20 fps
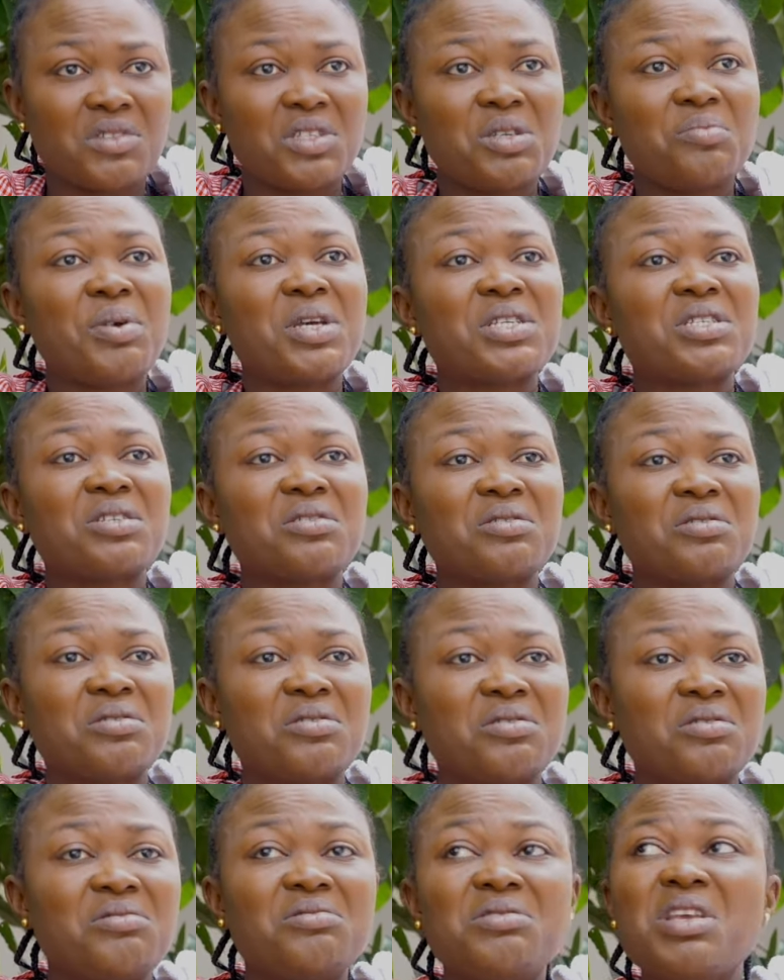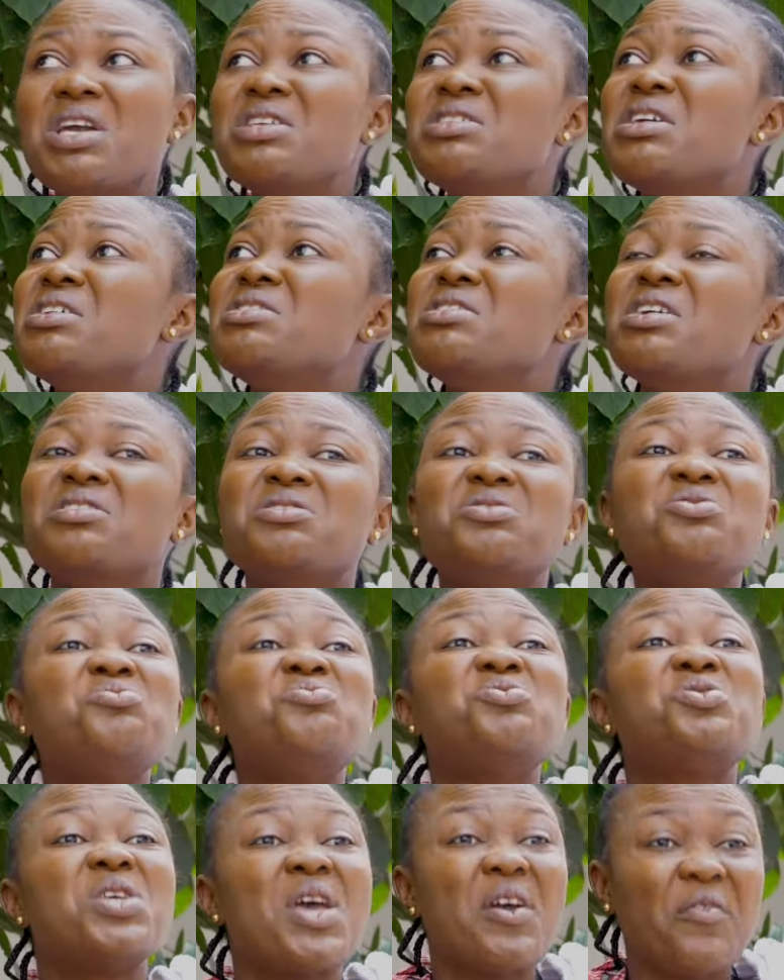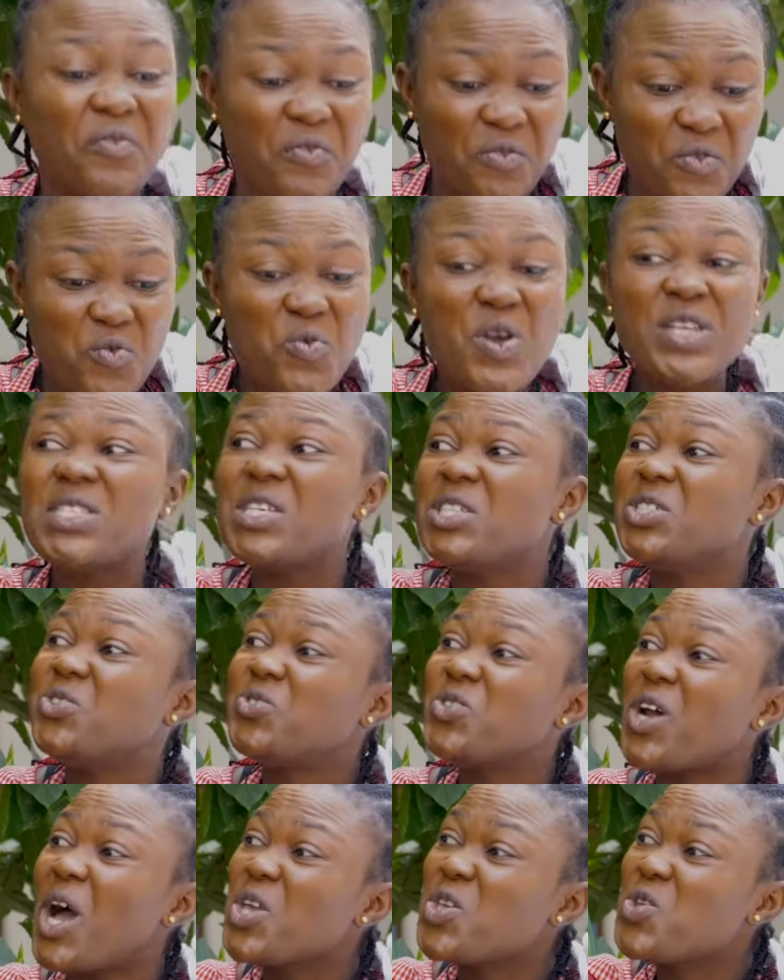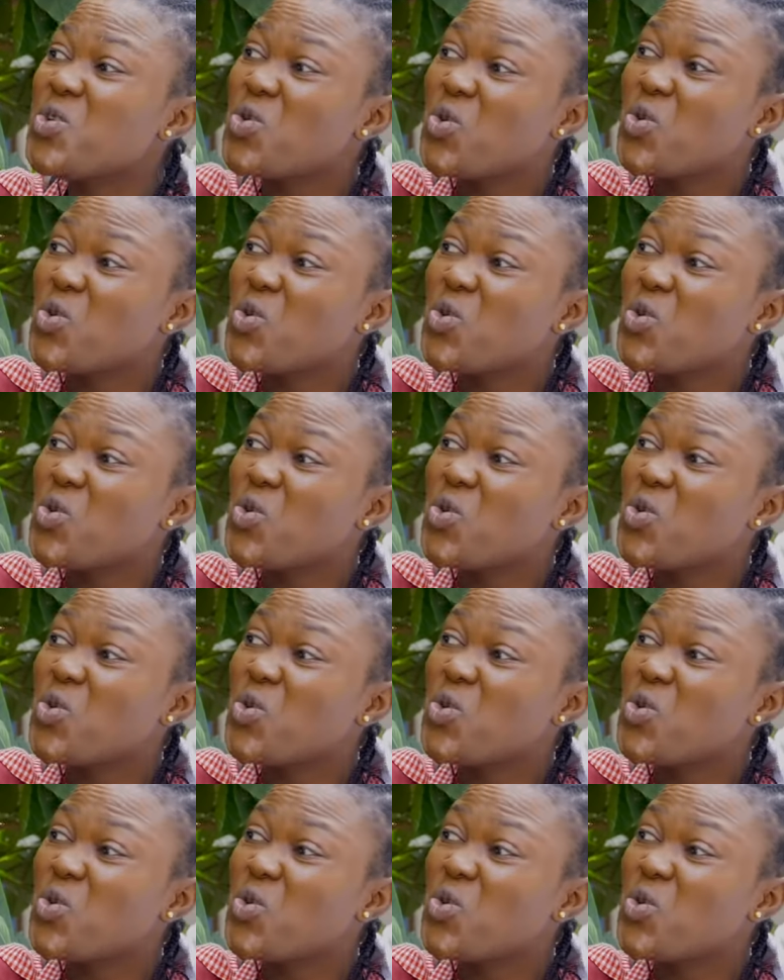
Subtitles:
See, Percy, nye, you say, wait till drag you